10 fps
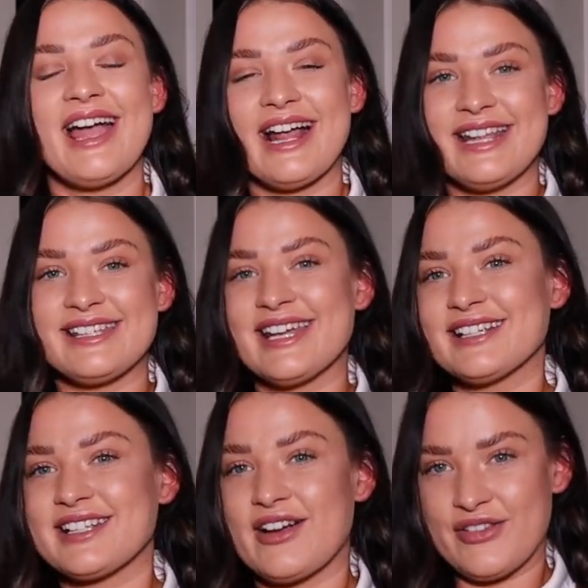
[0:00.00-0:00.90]
and it is
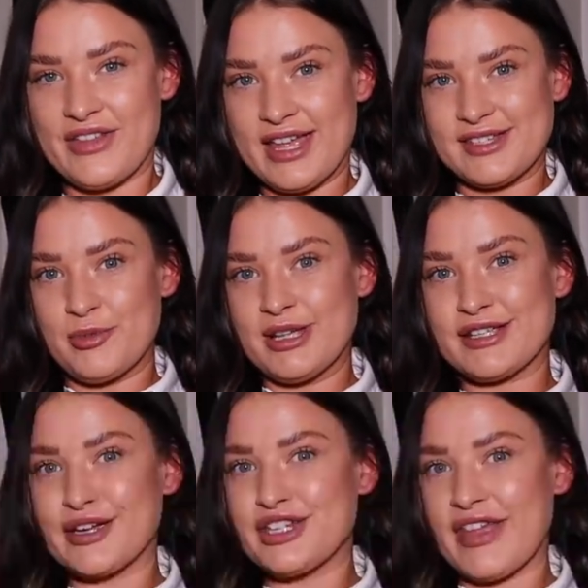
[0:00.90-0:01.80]
tagged on there, so please
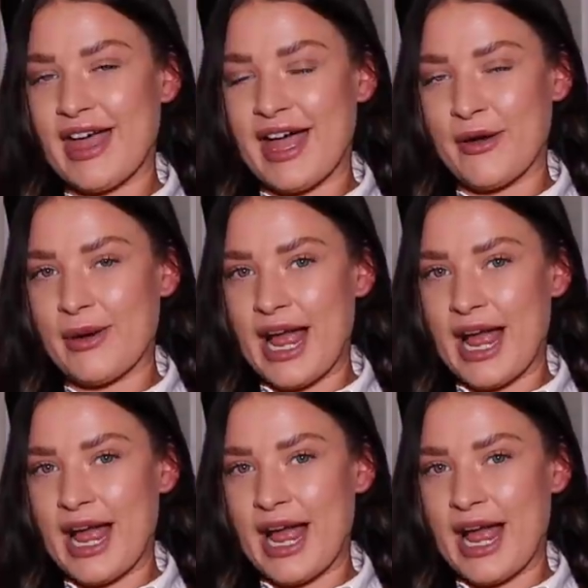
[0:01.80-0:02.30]
go check that out